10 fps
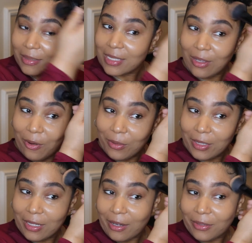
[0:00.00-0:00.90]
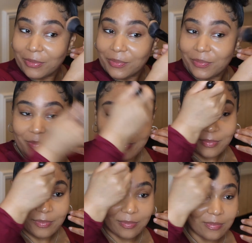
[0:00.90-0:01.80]
So, you know,
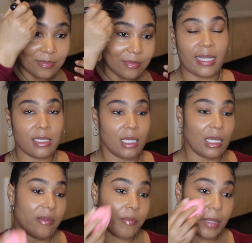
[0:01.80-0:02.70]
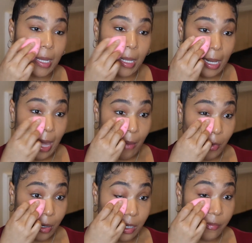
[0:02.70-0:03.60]
that did give me a lot
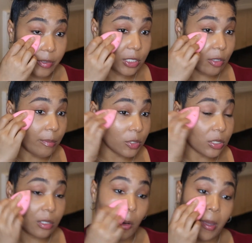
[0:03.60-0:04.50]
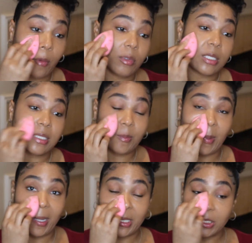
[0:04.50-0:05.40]
more coverage. So I'm gonna just go in with this
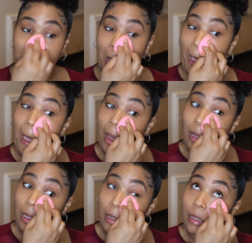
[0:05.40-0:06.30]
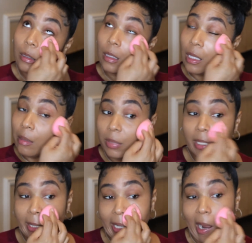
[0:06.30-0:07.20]
sponge and
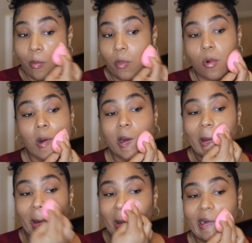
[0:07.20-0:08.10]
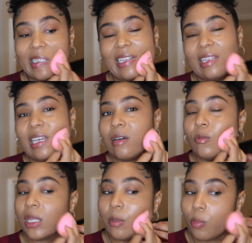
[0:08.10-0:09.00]
blend it out more, because I think
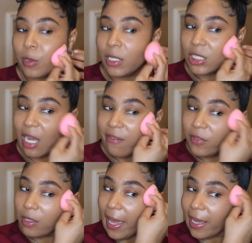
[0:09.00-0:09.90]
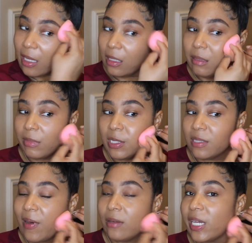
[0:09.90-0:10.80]
with the brush, I feel like
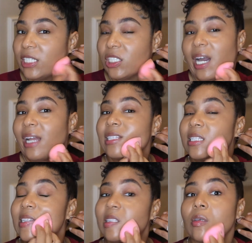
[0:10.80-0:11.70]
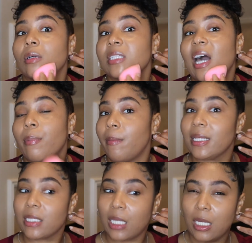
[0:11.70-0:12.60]
this foundation kind of sits on top of
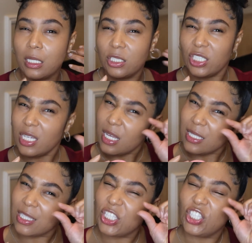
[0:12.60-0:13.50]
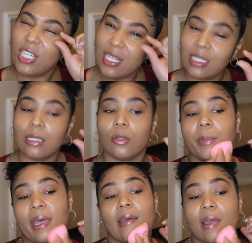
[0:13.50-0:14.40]
my skin just a little
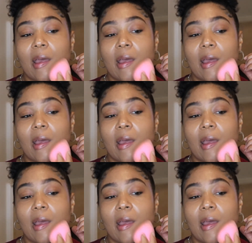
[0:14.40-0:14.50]
bit,